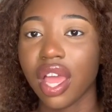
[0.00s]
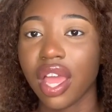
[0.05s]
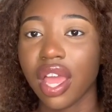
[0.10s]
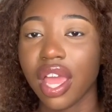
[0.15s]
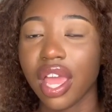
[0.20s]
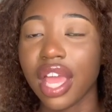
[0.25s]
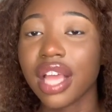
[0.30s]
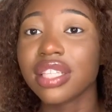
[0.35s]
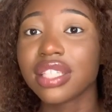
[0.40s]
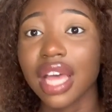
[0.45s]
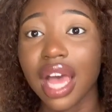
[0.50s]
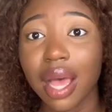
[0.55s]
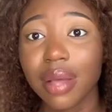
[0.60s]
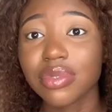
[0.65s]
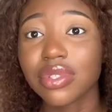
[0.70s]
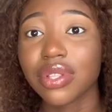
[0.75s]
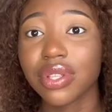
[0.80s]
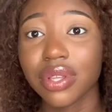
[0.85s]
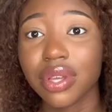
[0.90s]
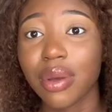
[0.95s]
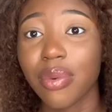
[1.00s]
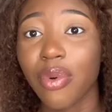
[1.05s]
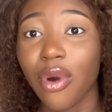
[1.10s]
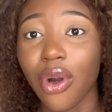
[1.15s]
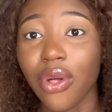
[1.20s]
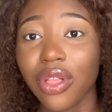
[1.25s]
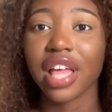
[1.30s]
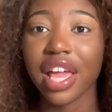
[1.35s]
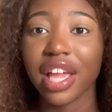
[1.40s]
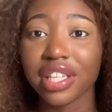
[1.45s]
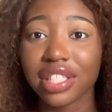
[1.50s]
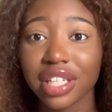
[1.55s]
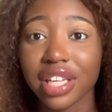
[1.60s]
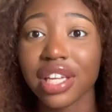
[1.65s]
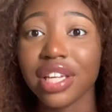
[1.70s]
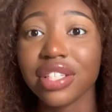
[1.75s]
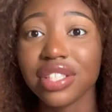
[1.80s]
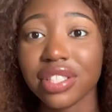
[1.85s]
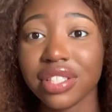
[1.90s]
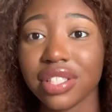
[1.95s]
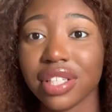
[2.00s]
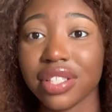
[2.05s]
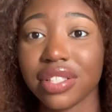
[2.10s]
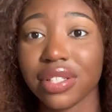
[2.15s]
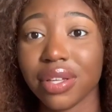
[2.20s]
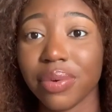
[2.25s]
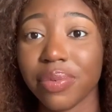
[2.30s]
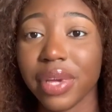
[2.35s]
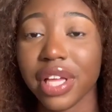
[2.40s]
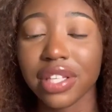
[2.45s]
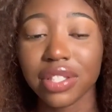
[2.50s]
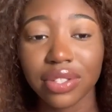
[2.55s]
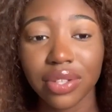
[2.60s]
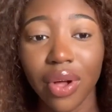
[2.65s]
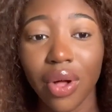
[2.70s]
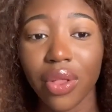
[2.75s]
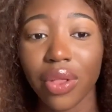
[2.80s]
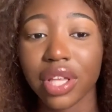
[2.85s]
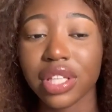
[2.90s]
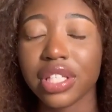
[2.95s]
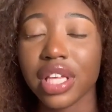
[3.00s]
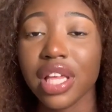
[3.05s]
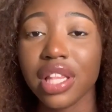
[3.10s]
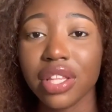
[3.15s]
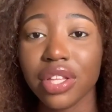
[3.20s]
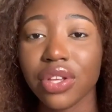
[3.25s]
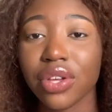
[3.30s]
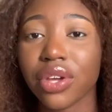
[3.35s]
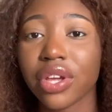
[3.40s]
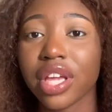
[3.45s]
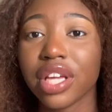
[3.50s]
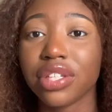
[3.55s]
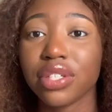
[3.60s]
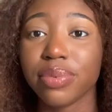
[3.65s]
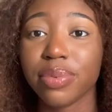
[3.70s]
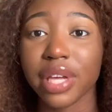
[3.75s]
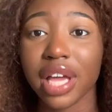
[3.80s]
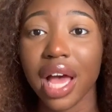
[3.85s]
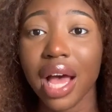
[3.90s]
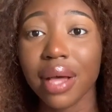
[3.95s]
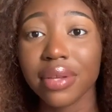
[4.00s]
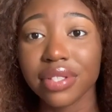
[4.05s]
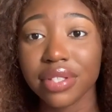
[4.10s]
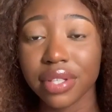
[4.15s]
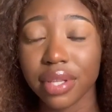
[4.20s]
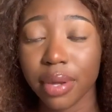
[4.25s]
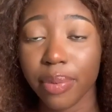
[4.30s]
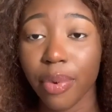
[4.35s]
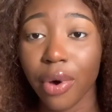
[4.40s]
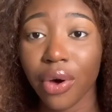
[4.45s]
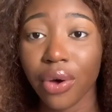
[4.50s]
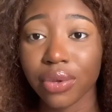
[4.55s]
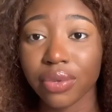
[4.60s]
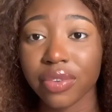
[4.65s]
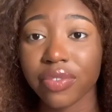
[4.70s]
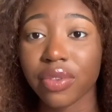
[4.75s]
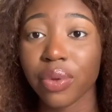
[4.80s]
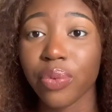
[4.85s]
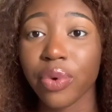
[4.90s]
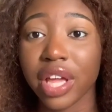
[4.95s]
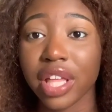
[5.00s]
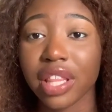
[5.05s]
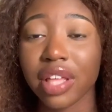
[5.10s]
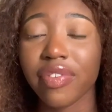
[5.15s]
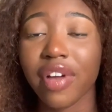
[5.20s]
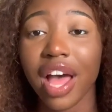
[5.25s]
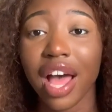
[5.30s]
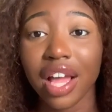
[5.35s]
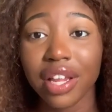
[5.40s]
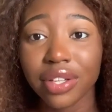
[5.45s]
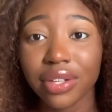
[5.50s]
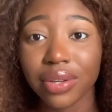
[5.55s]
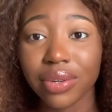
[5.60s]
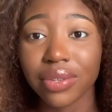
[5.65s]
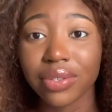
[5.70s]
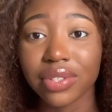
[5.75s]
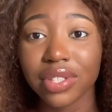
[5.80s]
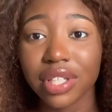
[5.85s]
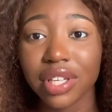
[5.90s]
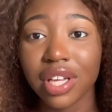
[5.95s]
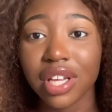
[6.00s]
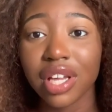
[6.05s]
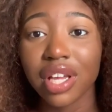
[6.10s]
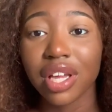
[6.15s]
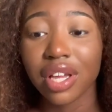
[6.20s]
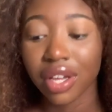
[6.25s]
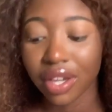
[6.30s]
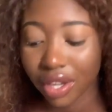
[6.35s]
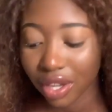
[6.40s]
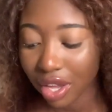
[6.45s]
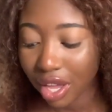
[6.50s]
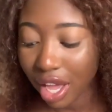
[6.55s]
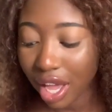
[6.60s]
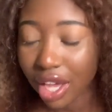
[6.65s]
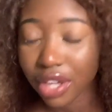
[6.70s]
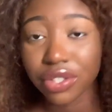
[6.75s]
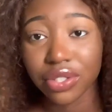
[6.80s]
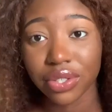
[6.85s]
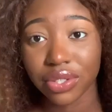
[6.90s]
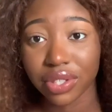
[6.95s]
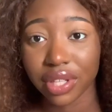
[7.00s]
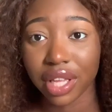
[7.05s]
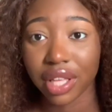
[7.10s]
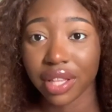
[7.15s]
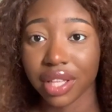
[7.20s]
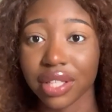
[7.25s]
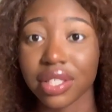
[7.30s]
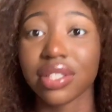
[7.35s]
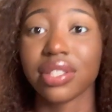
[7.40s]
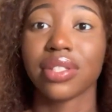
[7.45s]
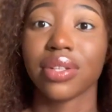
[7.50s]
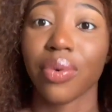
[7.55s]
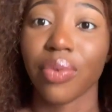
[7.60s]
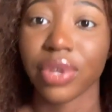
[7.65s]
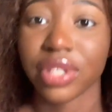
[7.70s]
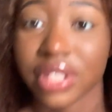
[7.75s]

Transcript: is absolutely appalling. The education system in Scotland, in the UK, should be absolutely appalled with the way they've handled issues like this. 1